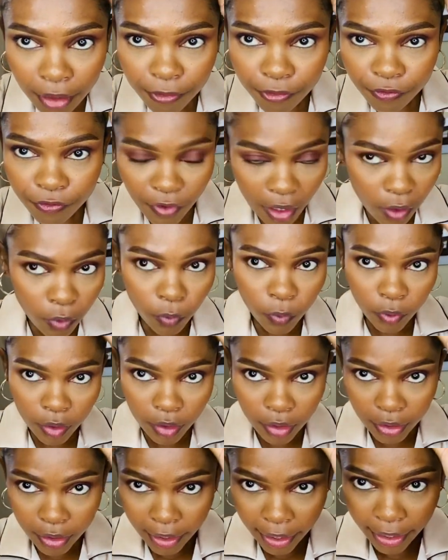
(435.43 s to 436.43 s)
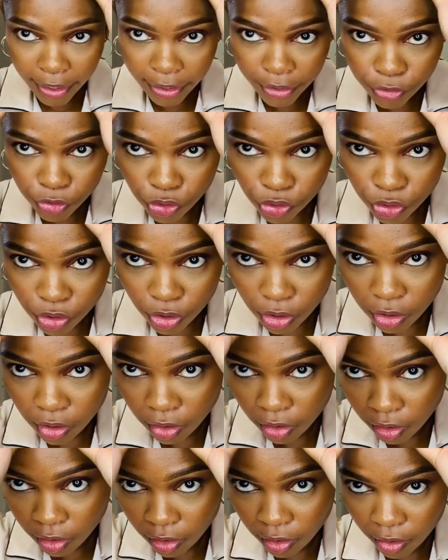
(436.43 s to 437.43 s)

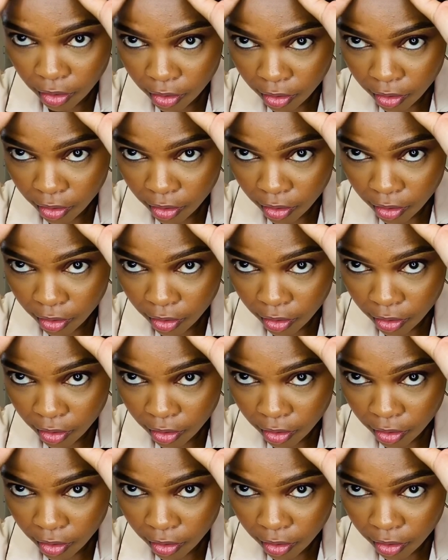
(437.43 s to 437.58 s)
foundation.